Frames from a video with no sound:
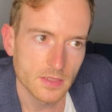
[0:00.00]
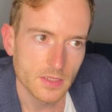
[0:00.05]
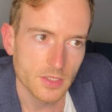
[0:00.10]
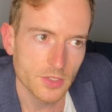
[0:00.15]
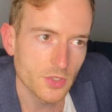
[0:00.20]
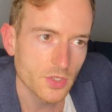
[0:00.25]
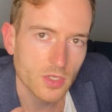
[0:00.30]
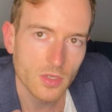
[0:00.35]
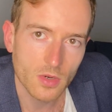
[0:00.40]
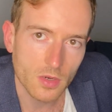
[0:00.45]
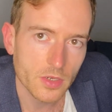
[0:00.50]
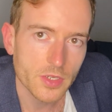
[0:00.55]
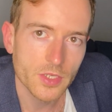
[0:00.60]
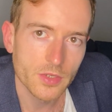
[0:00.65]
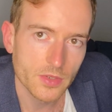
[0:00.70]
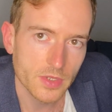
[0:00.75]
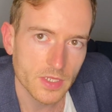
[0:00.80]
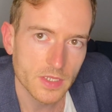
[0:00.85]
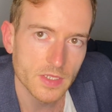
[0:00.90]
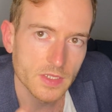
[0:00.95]
You could
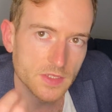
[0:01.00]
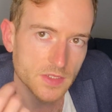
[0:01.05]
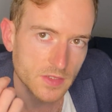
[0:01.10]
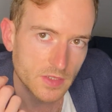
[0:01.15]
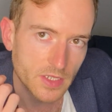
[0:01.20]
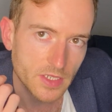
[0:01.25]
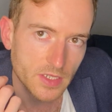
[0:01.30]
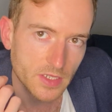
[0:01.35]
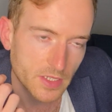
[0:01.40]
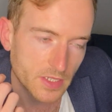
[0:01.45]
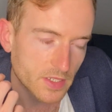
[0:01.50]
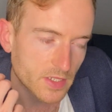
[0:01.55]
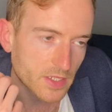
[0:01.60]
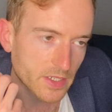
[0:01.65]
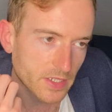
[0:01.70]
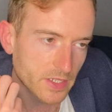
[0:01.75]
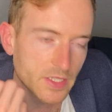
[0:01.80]
argue it is it, it,